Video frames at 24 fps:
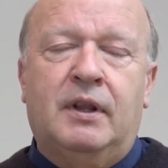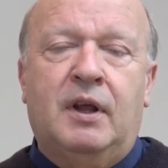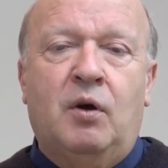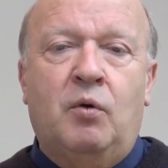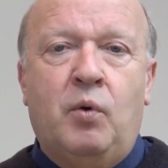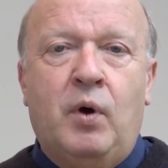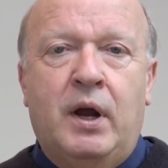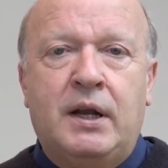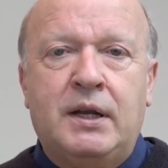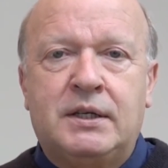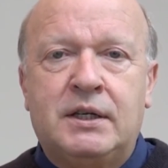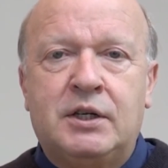they
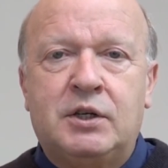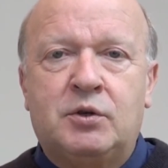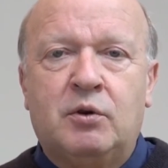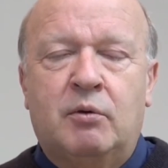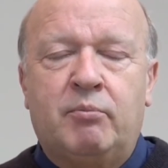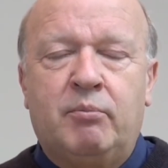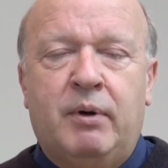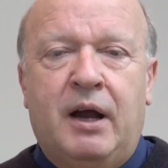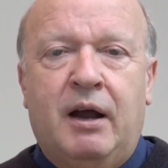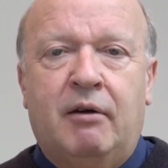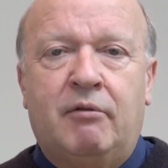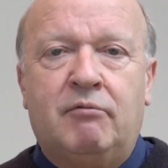went into
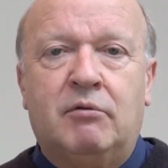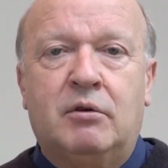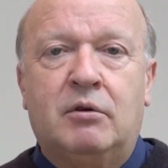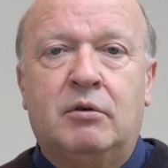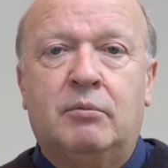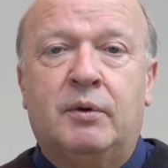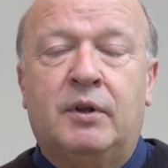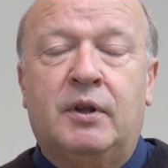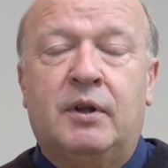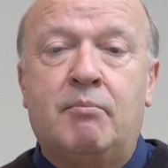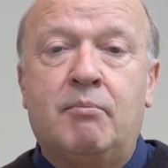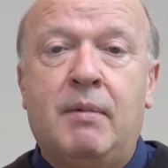a back
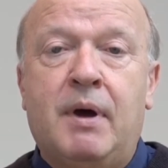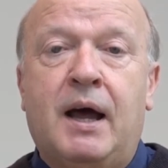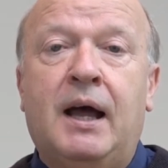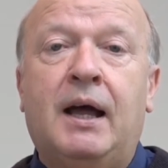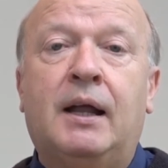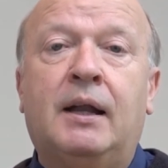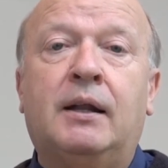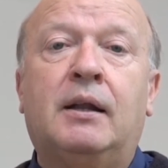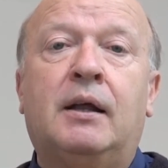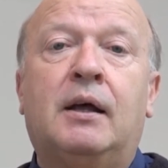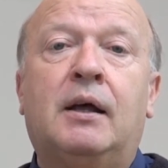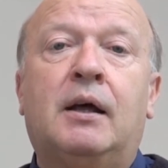room, and the
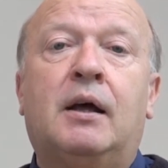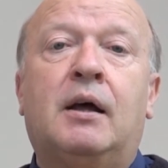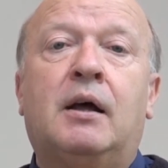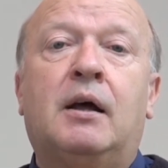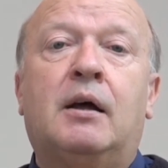man